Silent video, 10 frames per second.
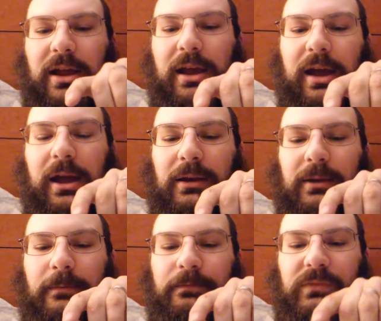I had
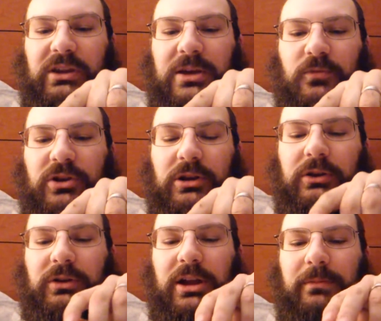
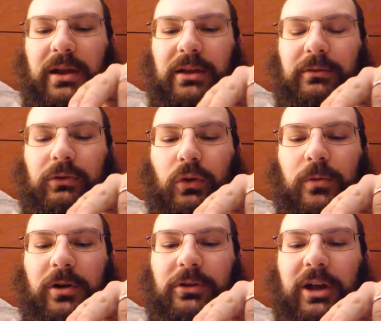Imrahil and my Dol
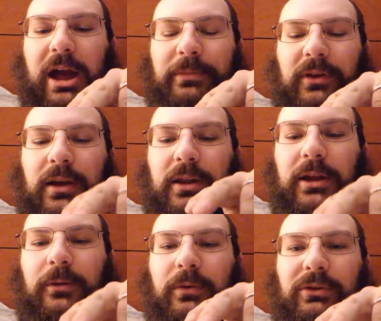Amroth captain.
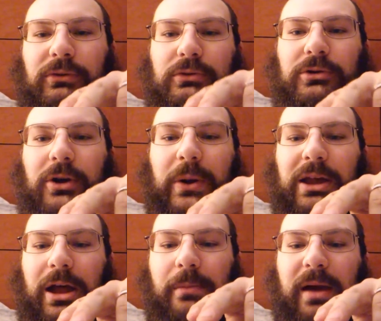And with two heroic
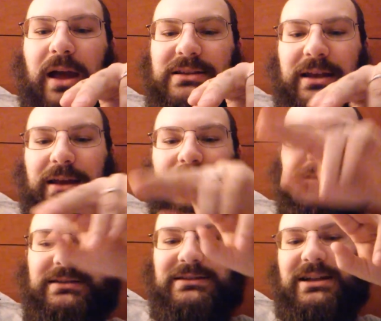combats, I got
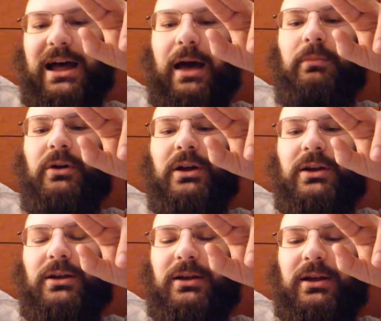to the top.
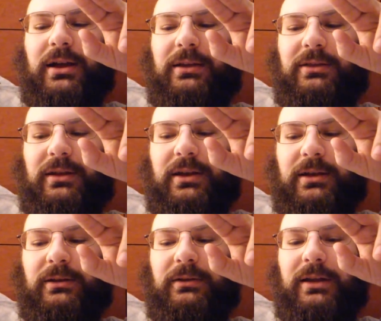And
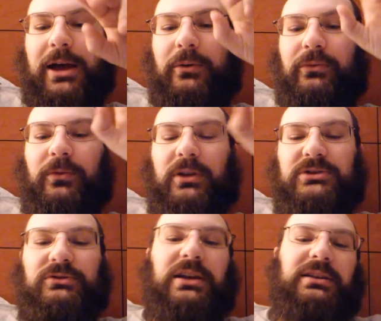then I was within
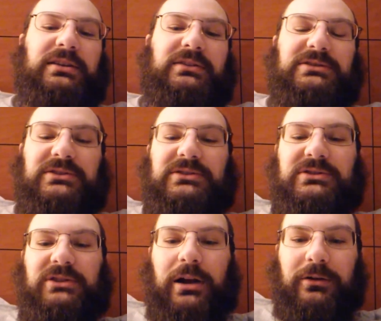striking distance of
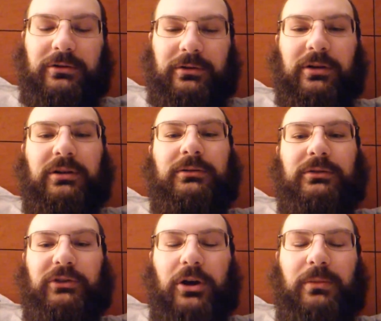Sauron,
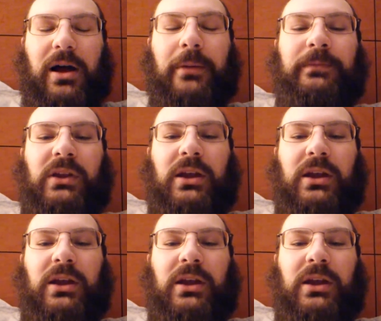Saruman.